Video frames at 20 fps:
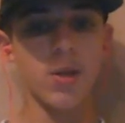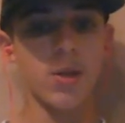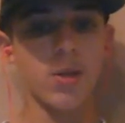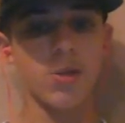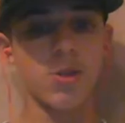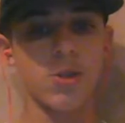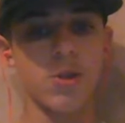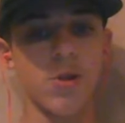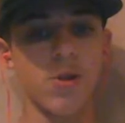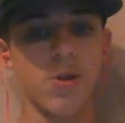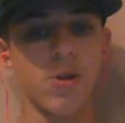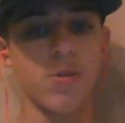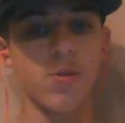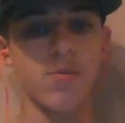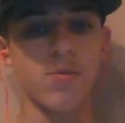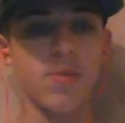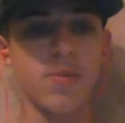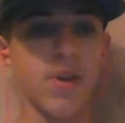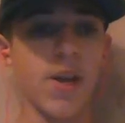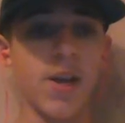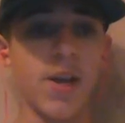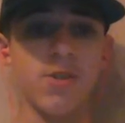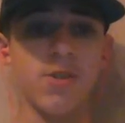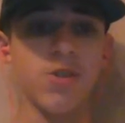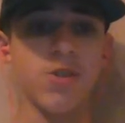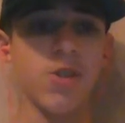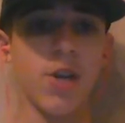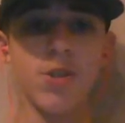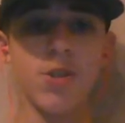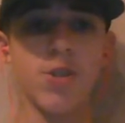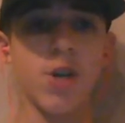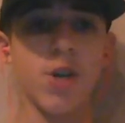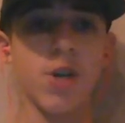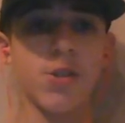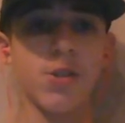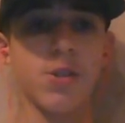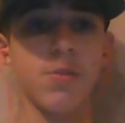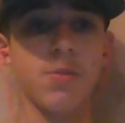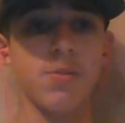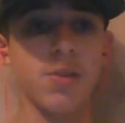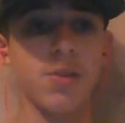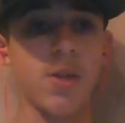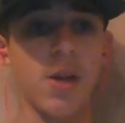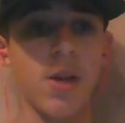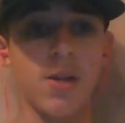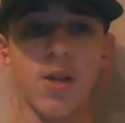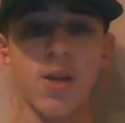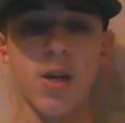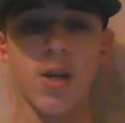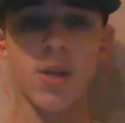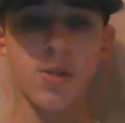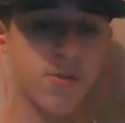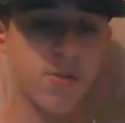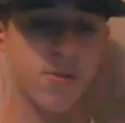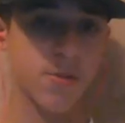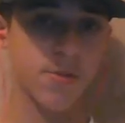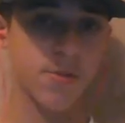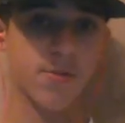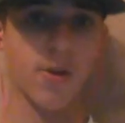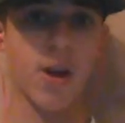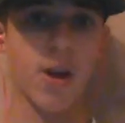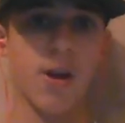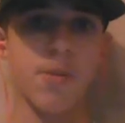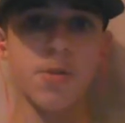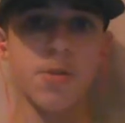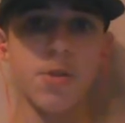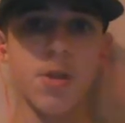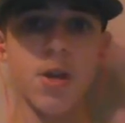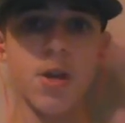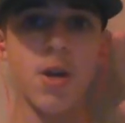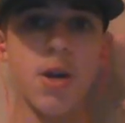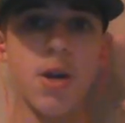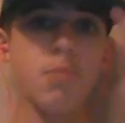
So, yeah, his channel's awesome. He's got tons of subscribers.